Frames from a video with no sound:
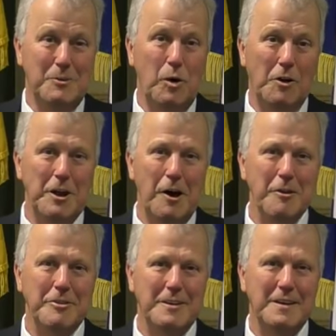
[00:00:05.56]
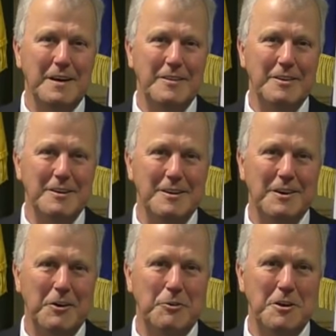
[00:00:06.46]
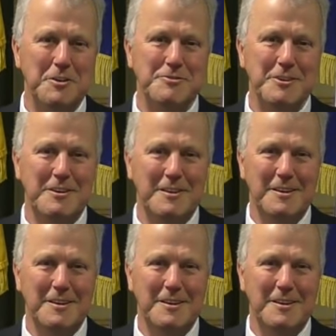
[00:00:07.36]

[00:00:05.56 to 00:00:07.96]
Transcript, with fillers: well noted and good history.